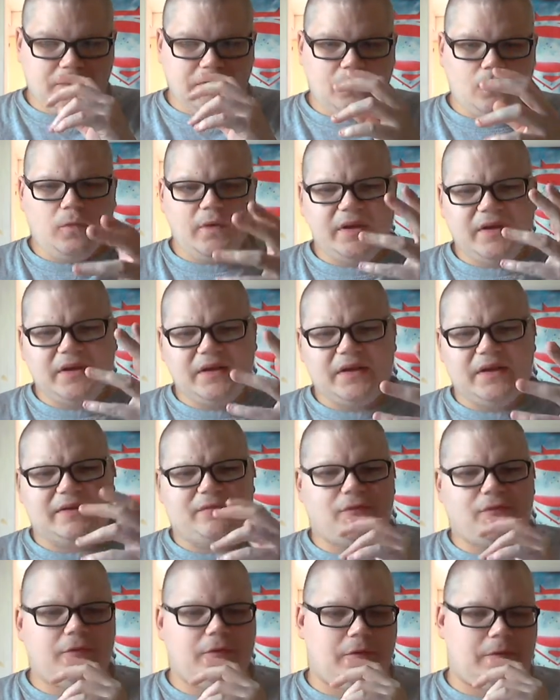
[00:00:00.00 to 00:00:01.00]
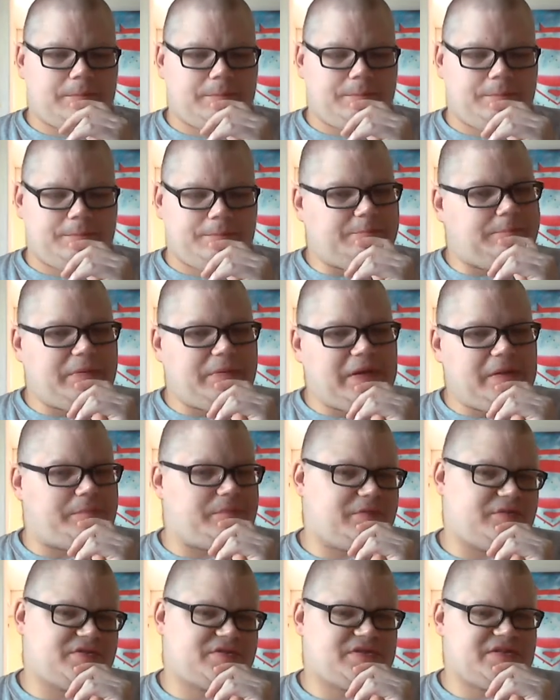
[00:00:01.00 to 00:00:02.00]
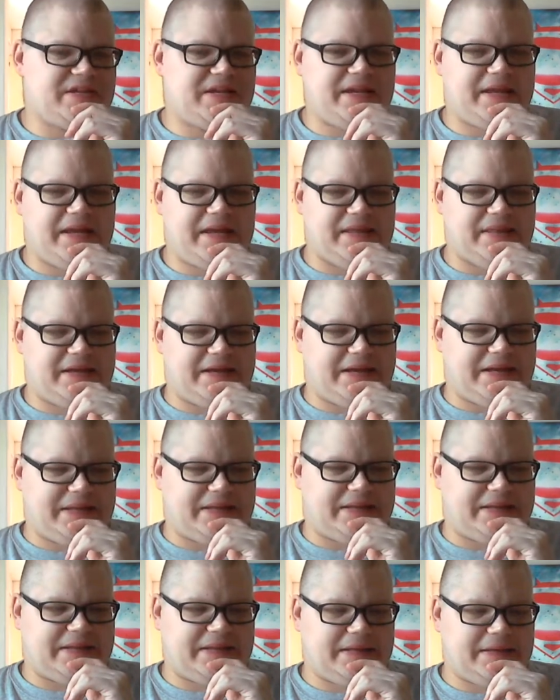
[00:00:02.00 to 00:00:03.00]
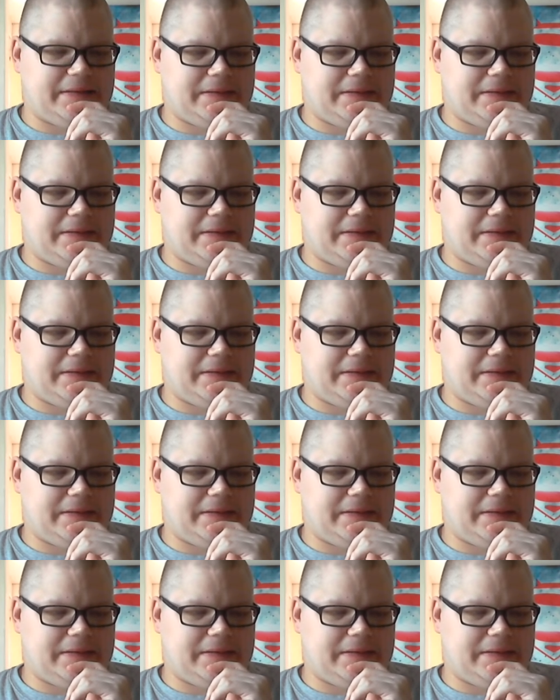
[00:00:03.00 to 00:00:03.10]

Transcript: whenever people say that